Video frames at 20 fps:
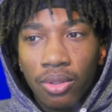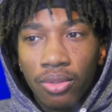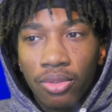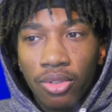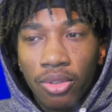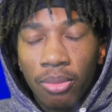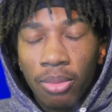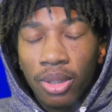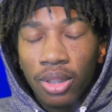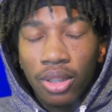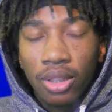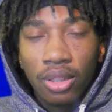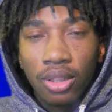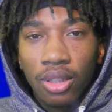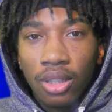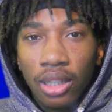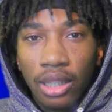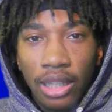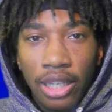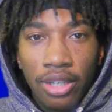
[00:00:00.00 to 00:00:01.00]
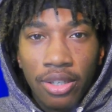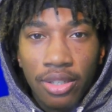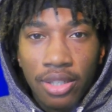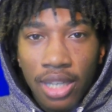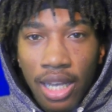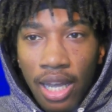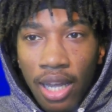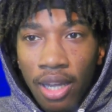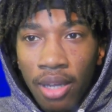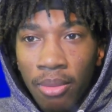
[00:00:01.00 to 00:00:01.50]
from a later
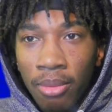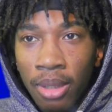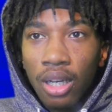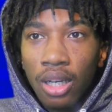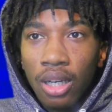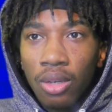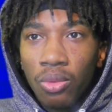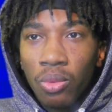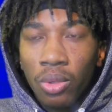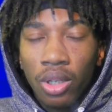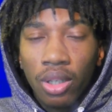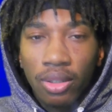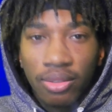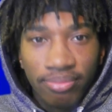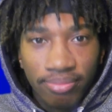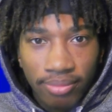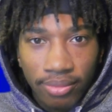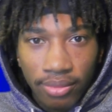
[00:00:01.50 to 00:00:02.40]
time. Well,